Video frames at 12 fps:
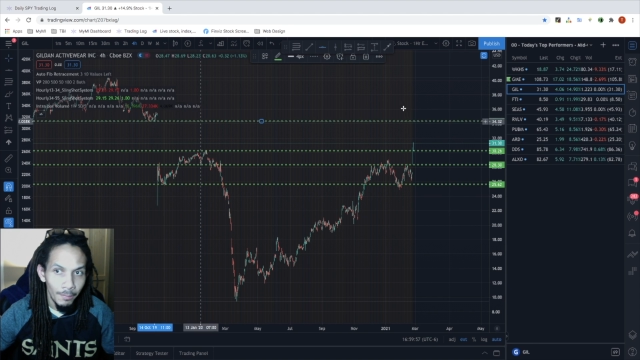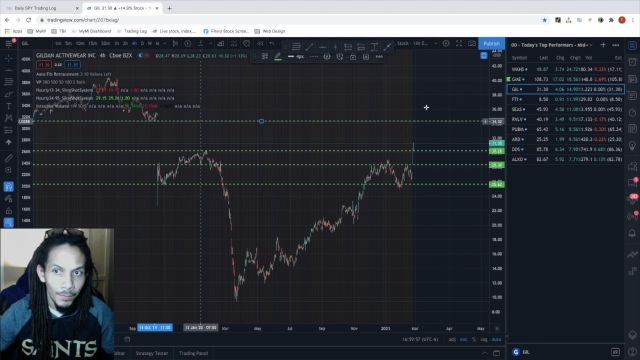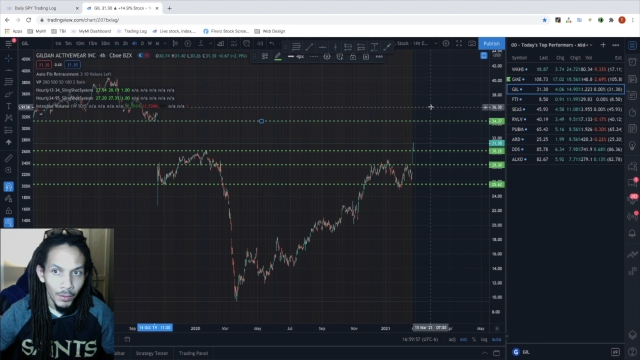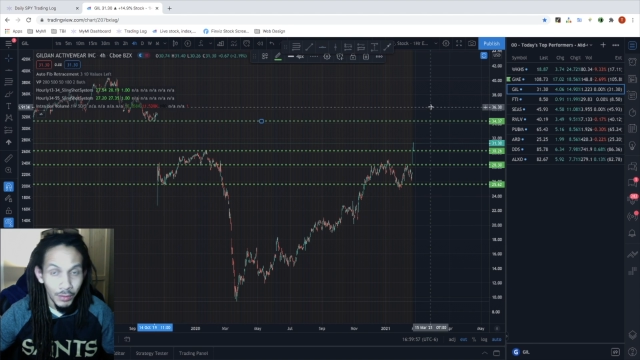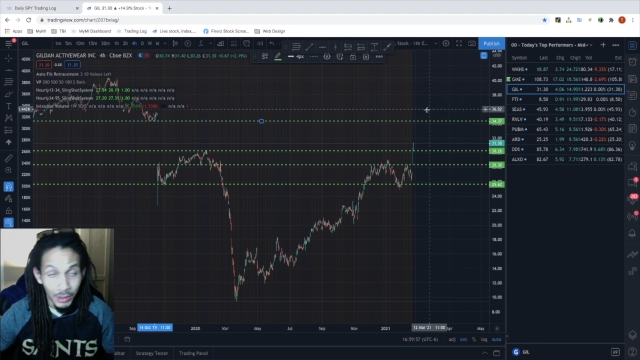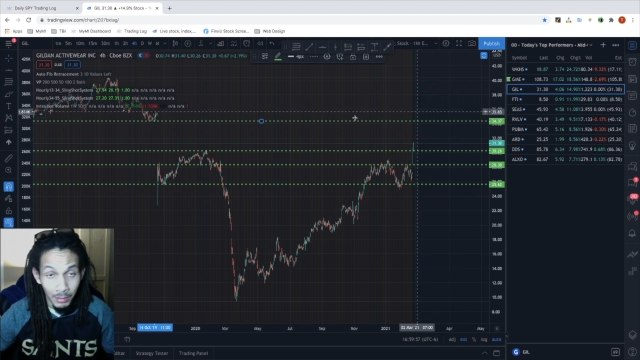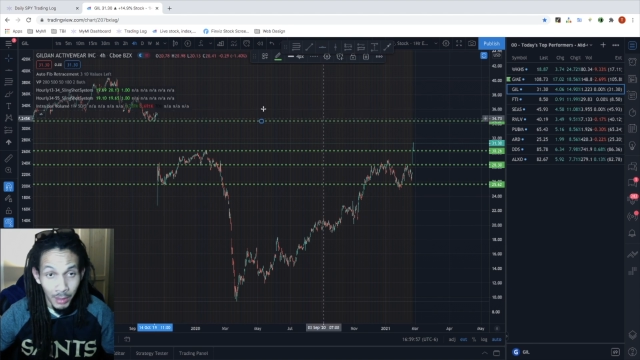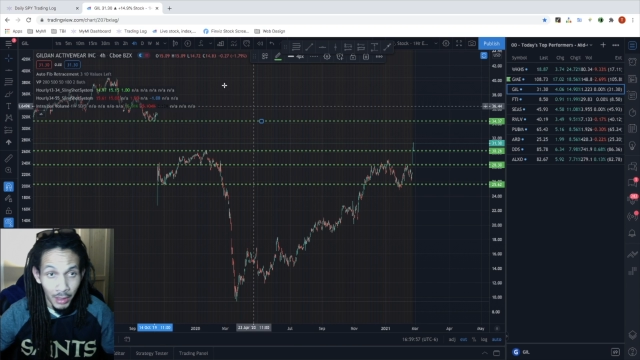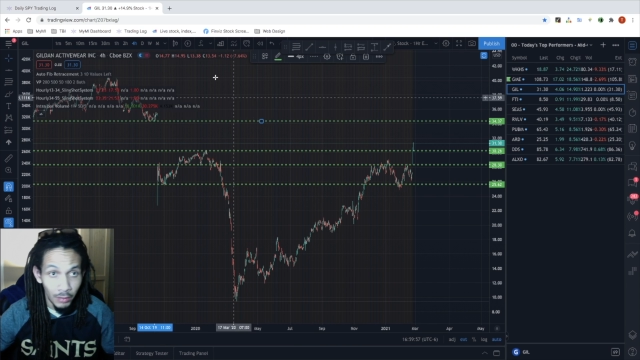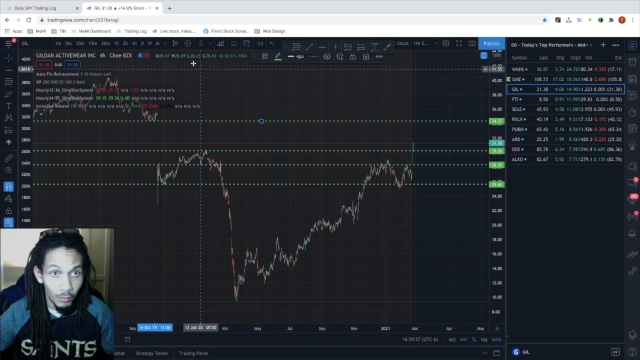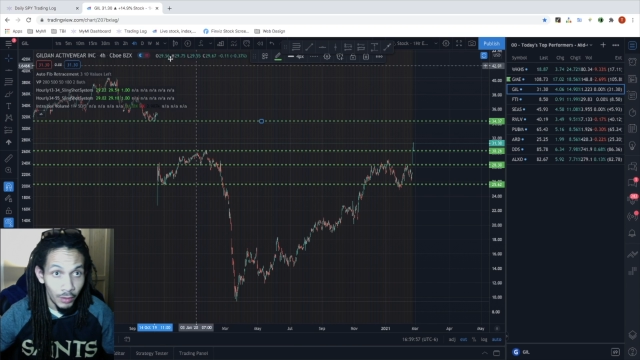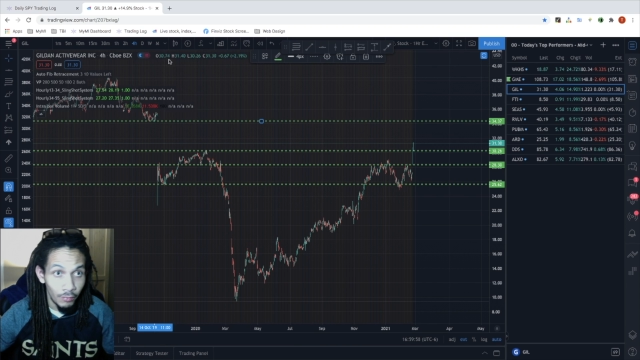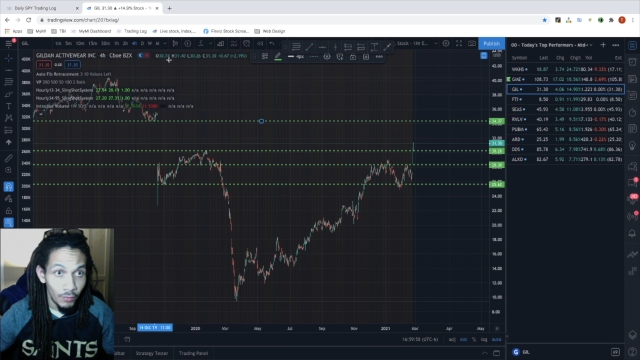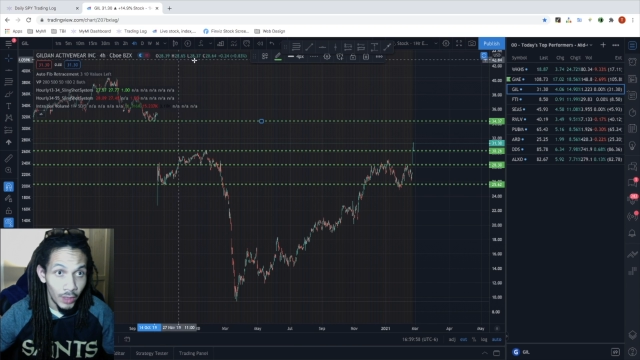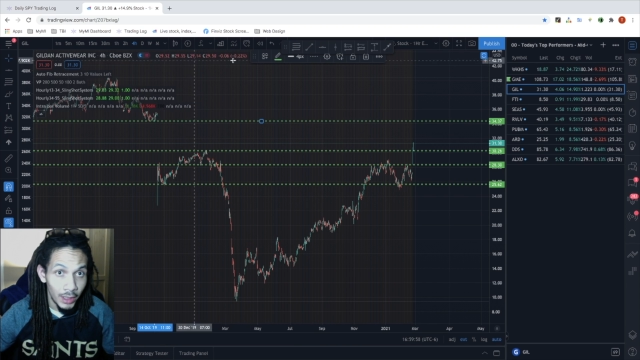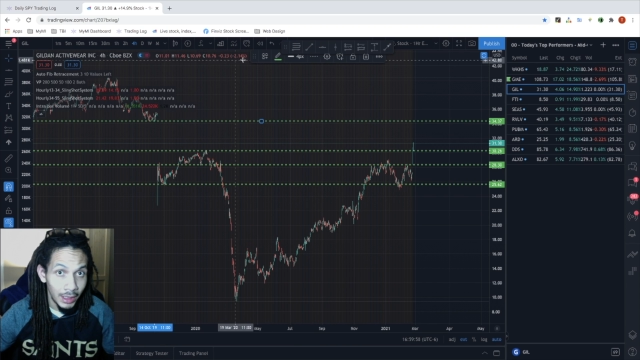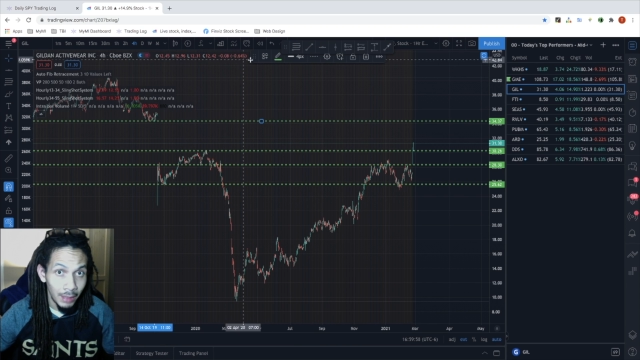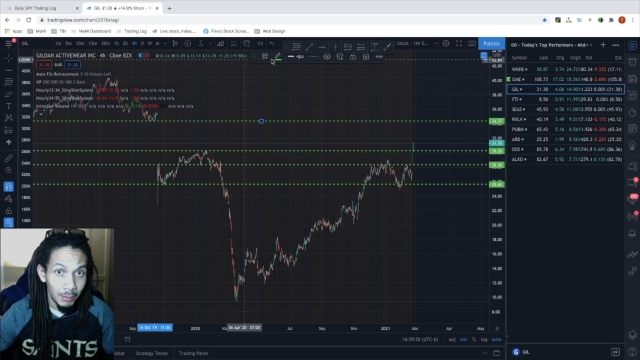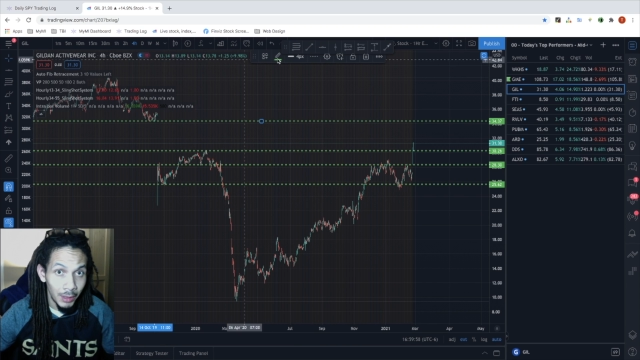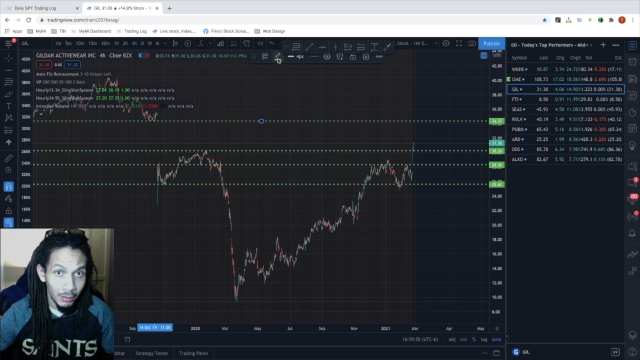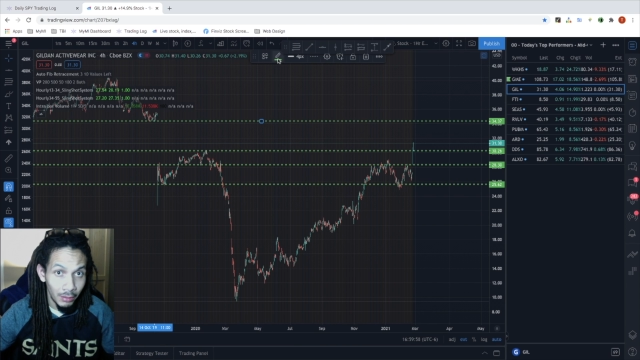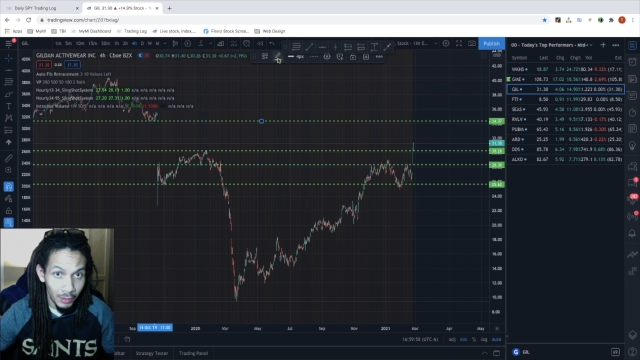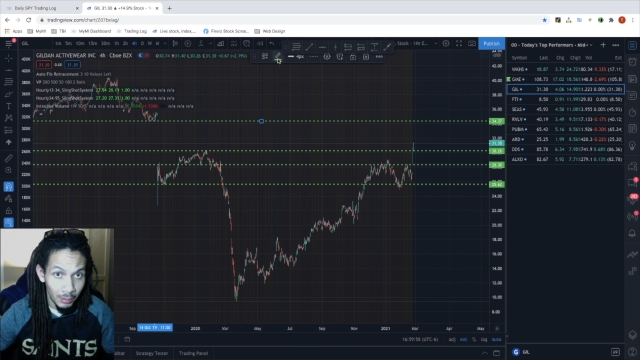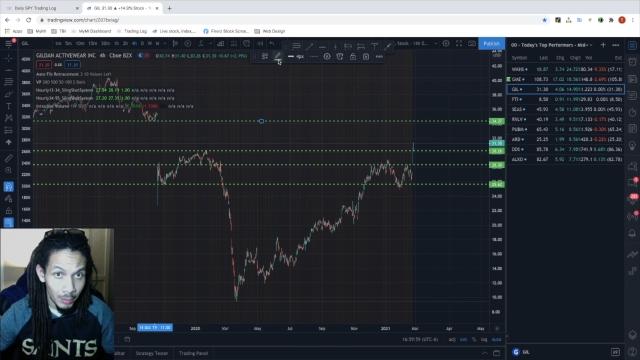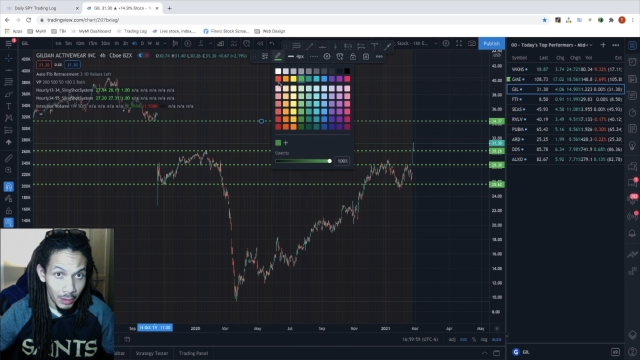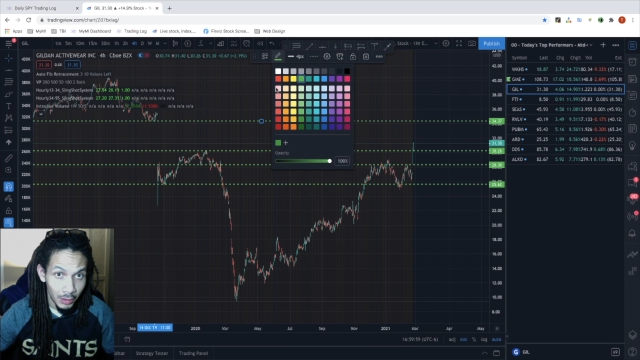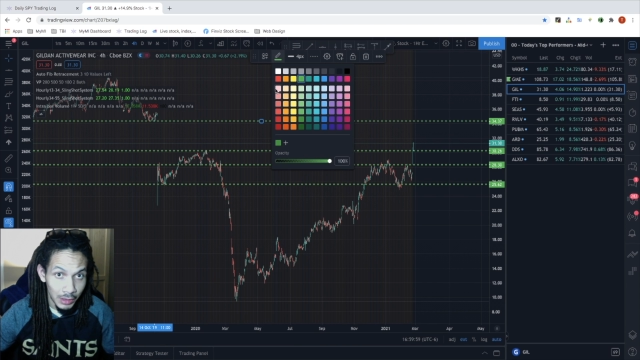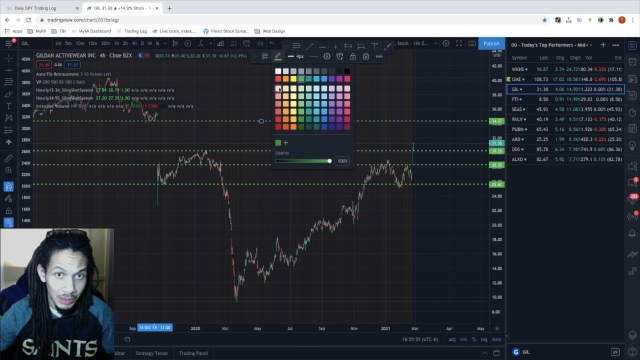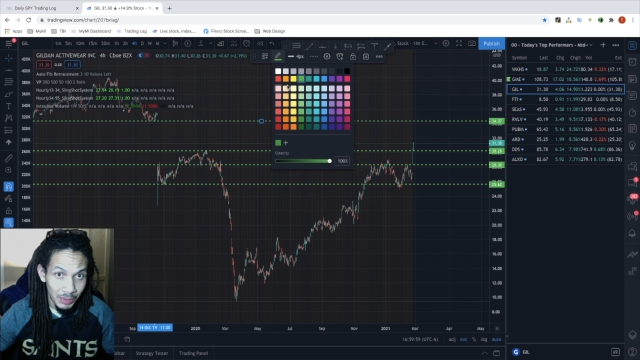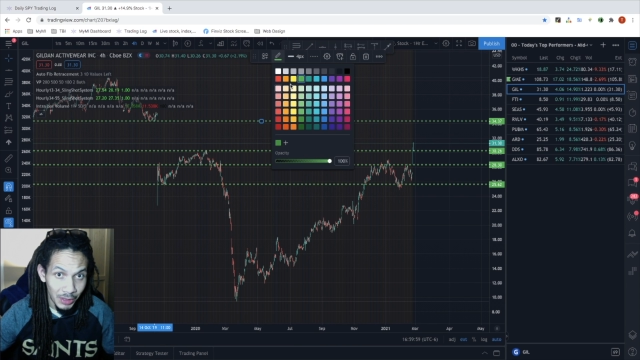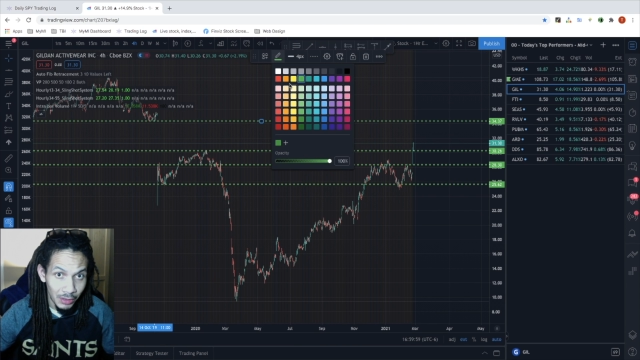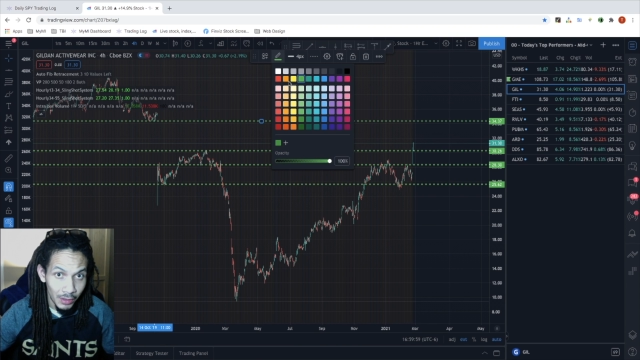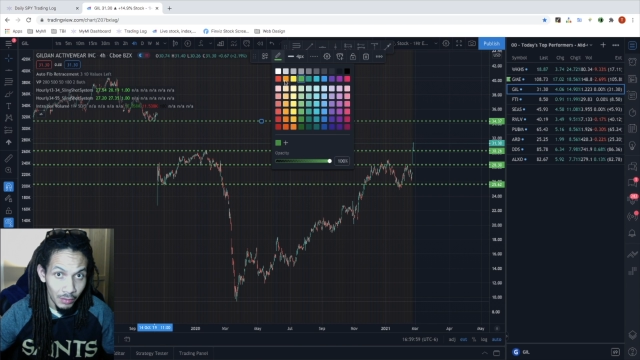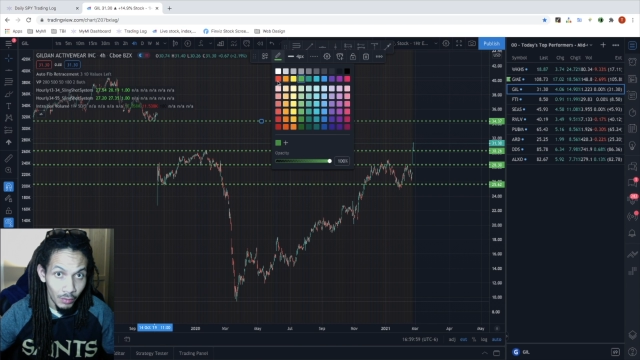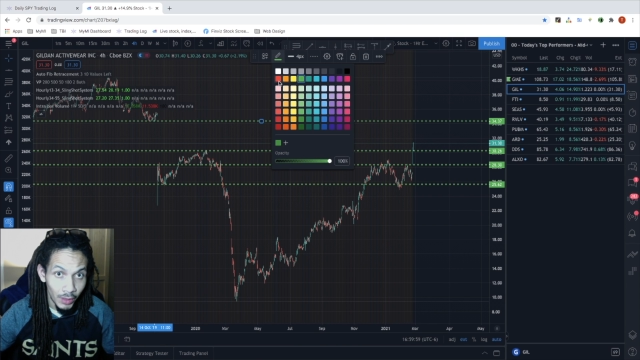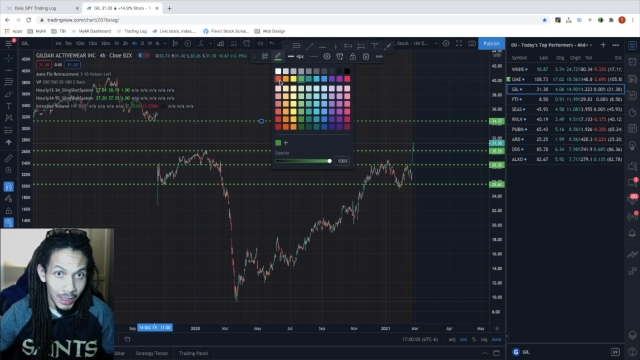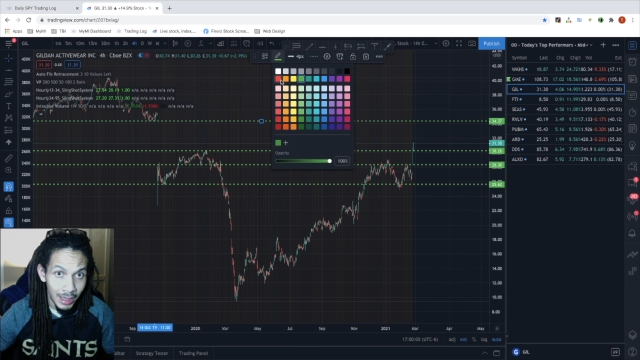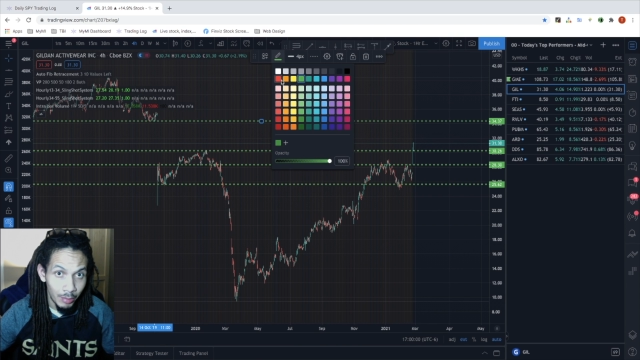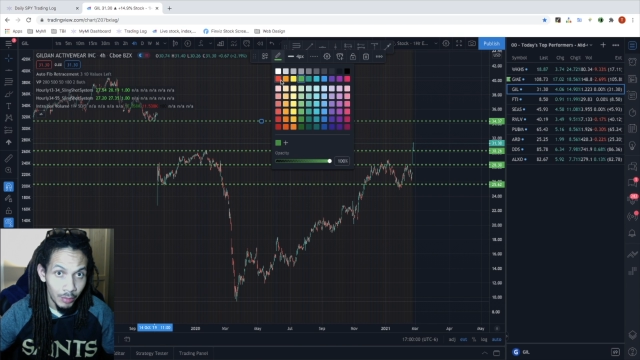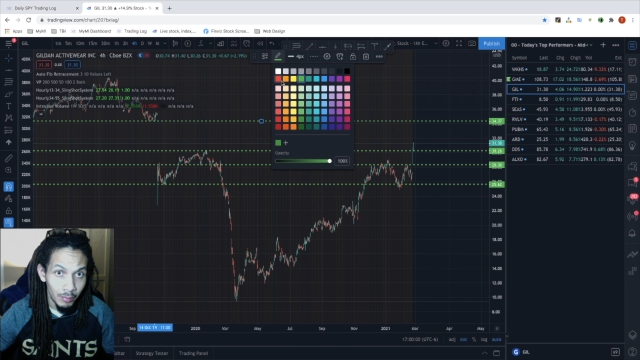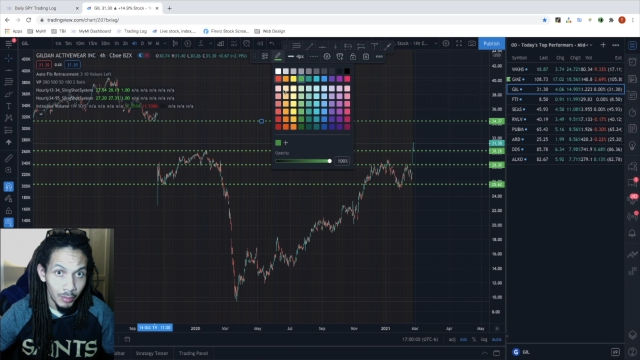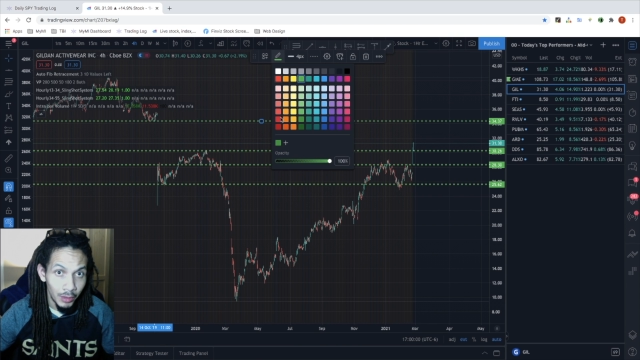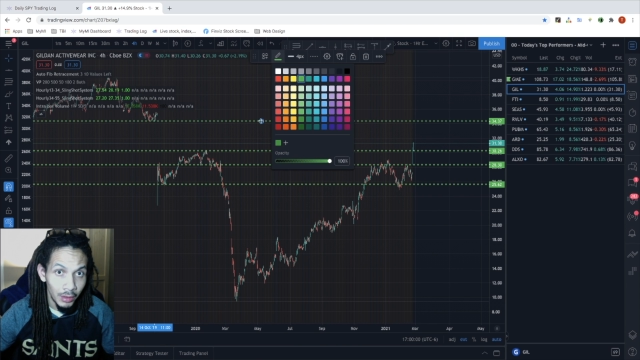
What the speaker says: which I'm not aware of why it gapped down, and I'm not going to speculate what happened, but